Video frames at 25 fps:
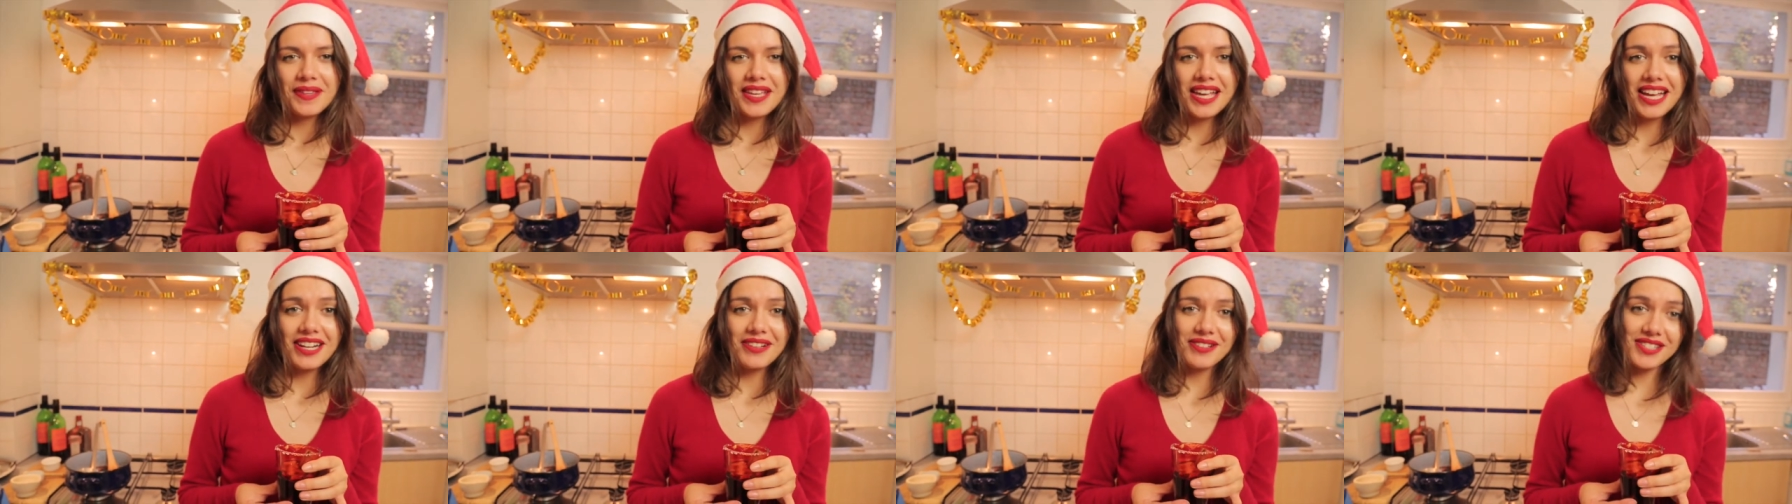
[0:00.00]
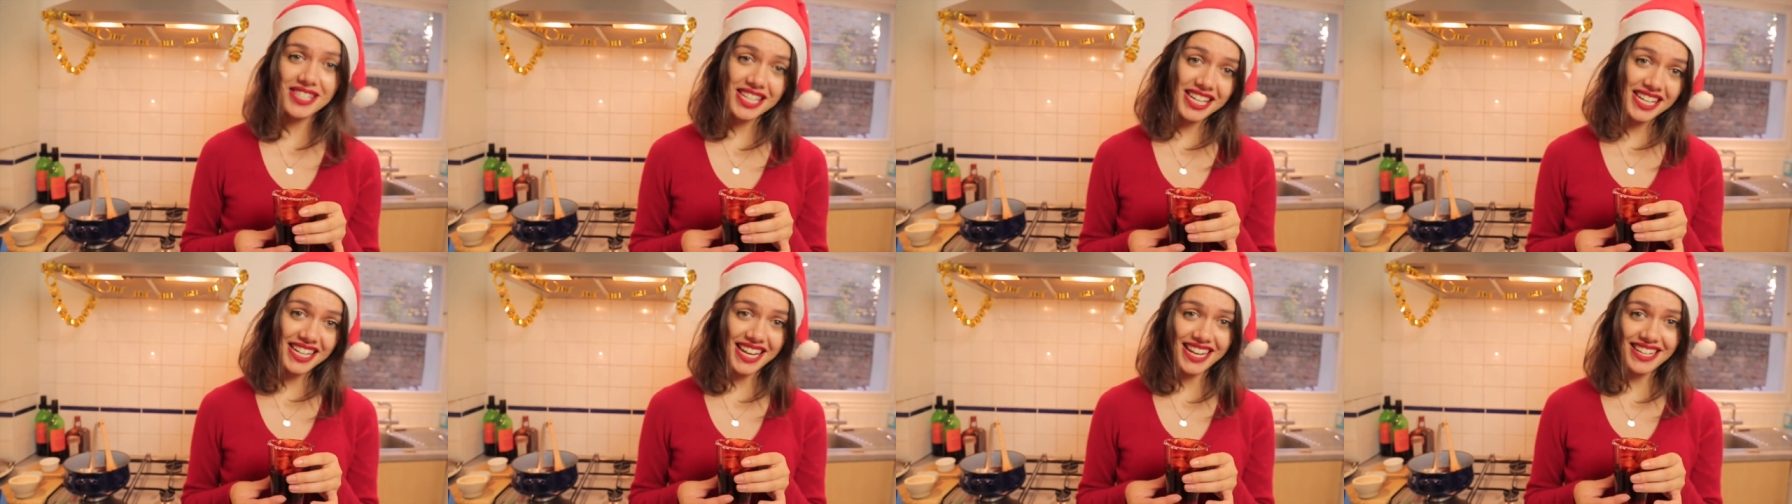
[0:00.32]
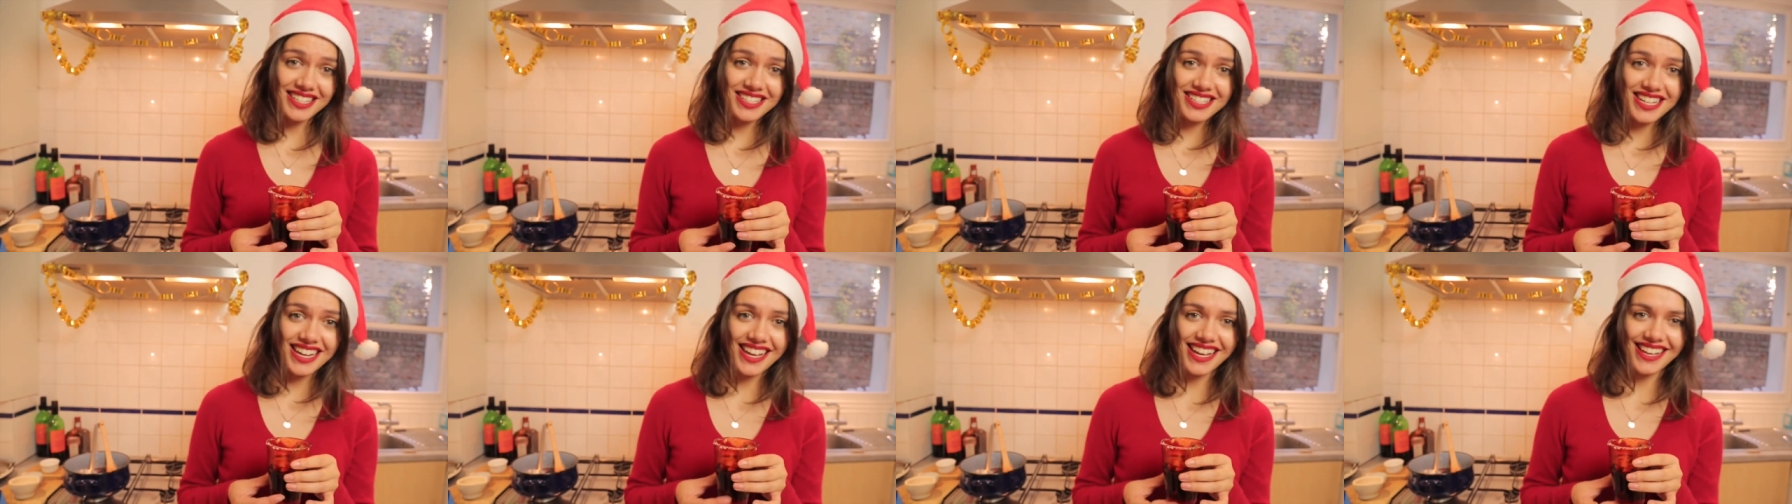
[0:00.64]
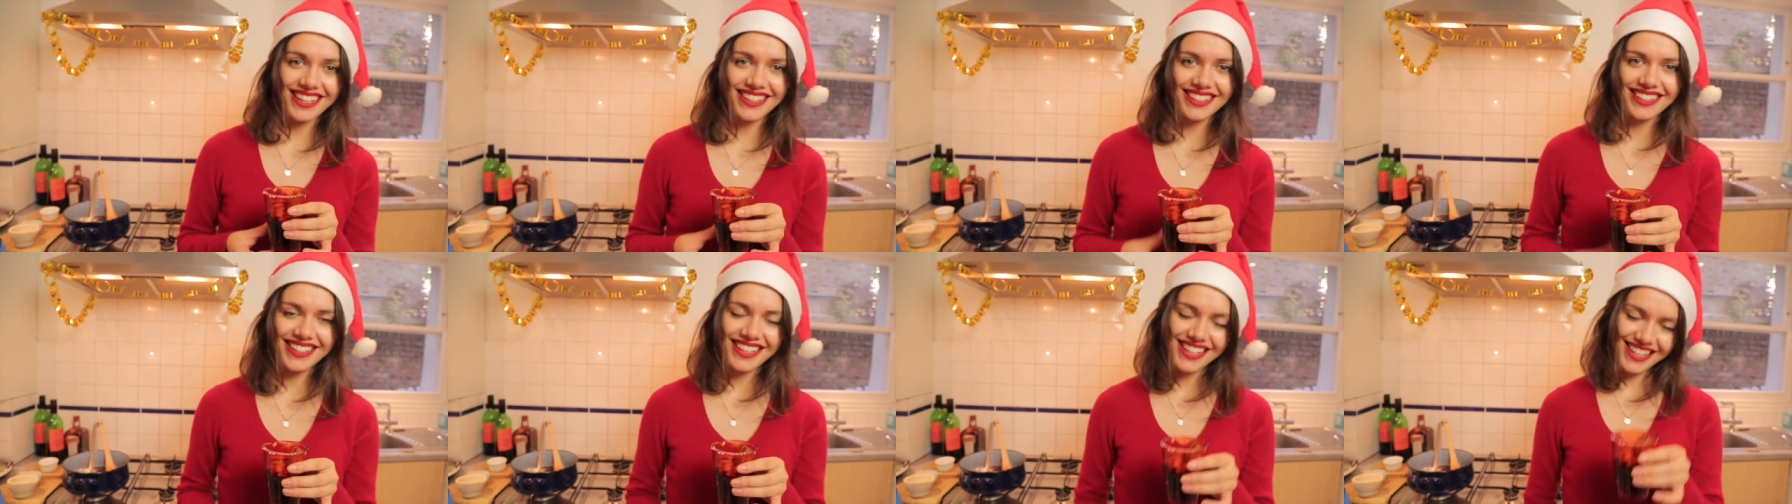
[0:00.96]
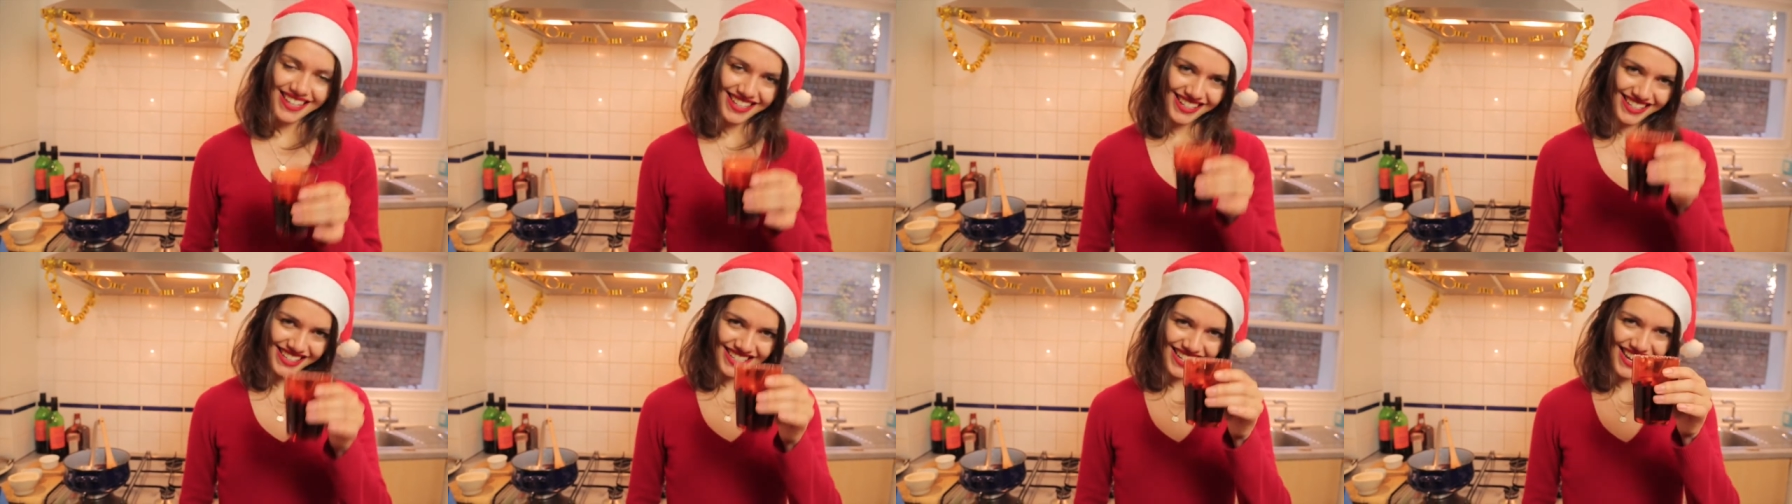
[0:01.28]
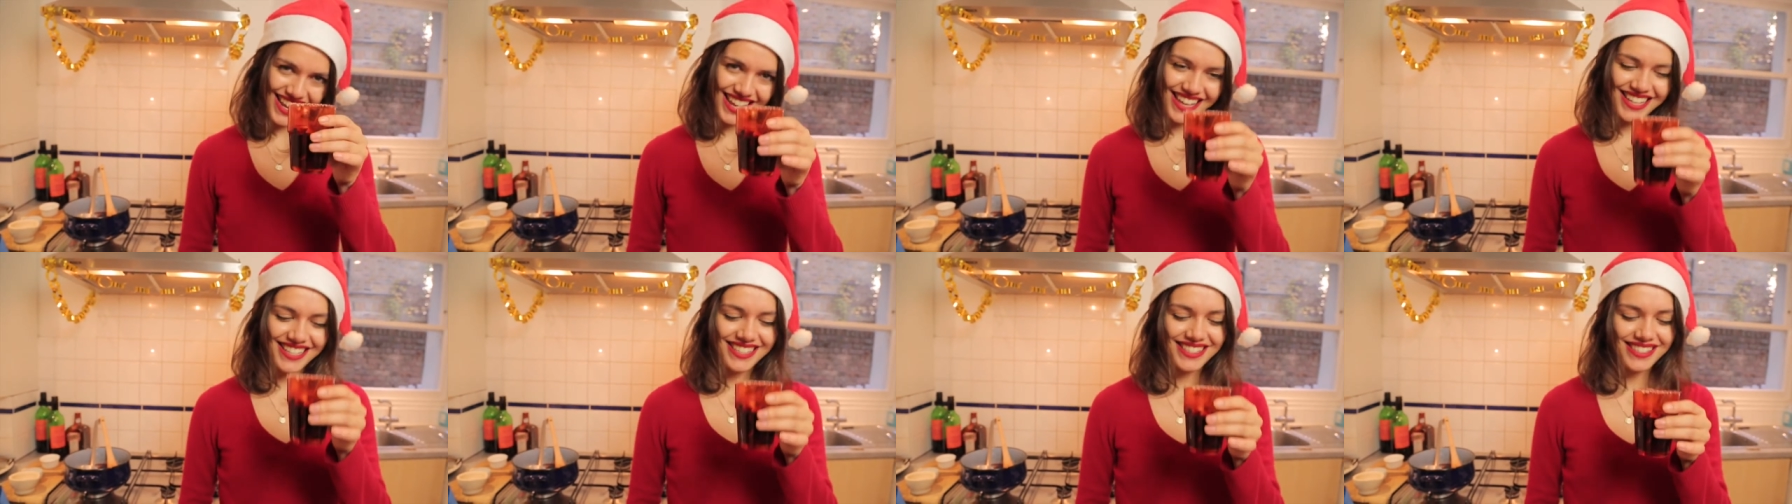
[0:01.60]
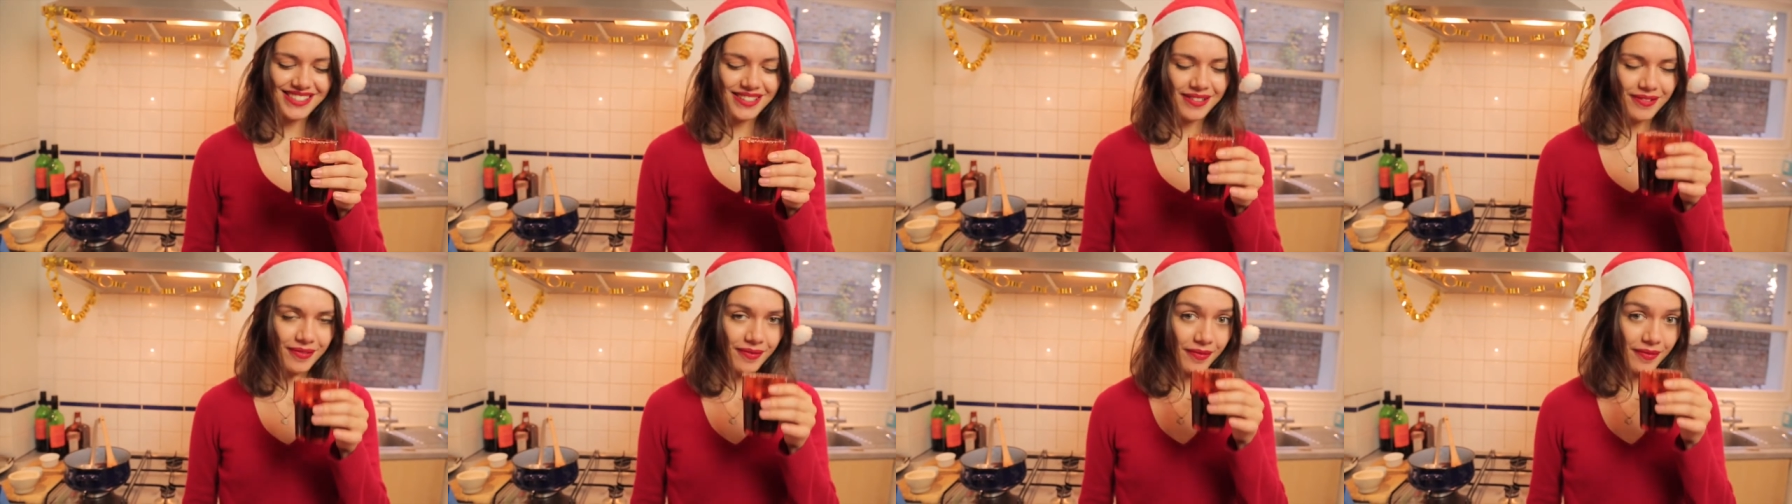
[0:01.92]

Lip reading: and I'll see you next year. Cheers!